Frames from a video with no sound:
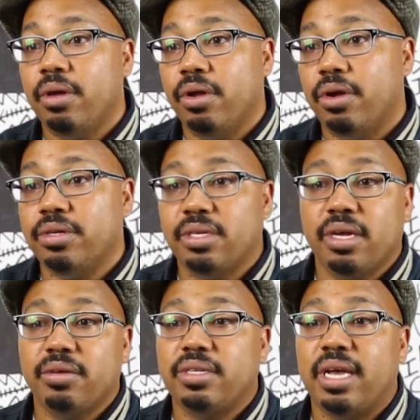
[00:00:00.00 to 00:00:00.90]
your
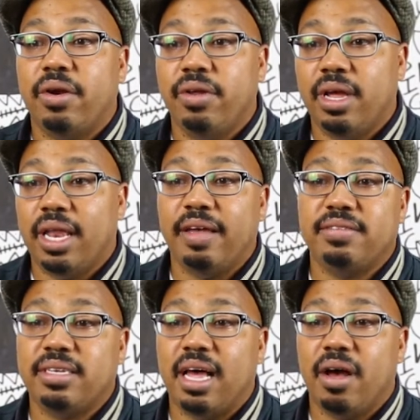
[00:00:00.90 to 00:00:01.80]
skill set or your
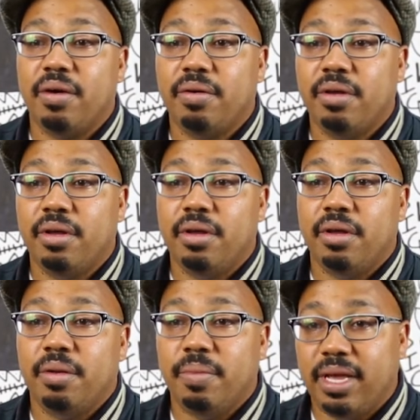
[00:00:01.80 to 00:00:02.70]
lifestyle
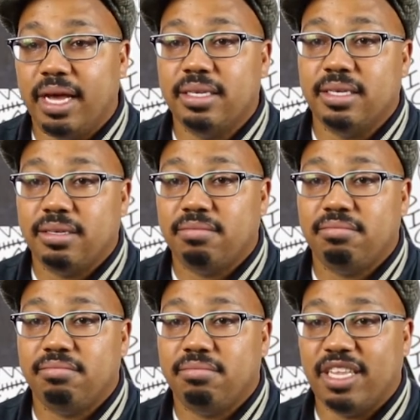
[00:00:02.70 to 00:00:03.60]
because
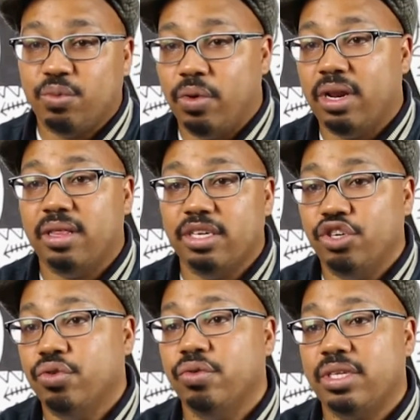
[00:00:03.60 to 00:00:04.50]
that's one of the
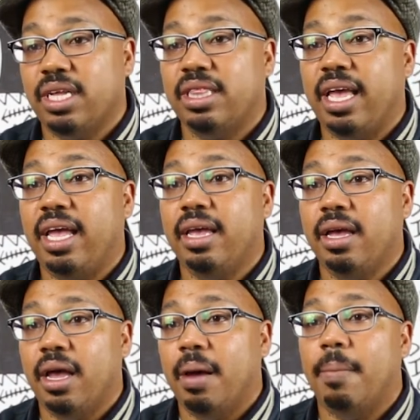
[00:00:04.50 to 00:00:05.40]
jewels that they
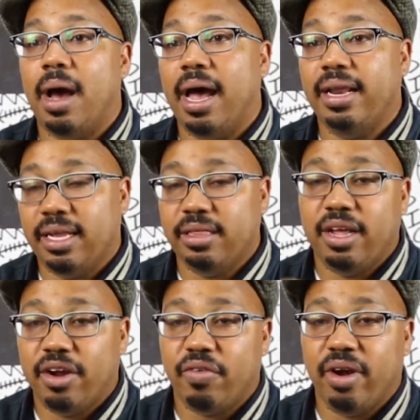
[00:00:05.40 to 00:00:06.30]
mined in
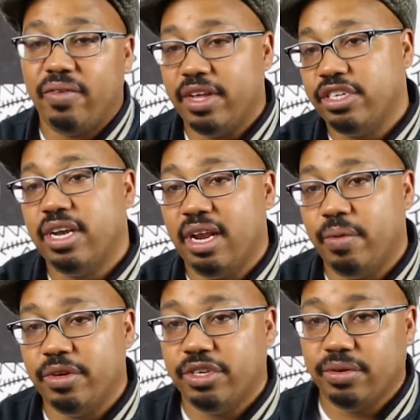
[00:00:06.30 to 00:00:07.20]
their career and they shared it
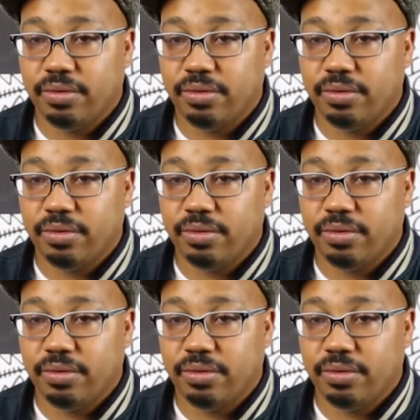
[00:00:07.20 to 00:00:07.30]
with you.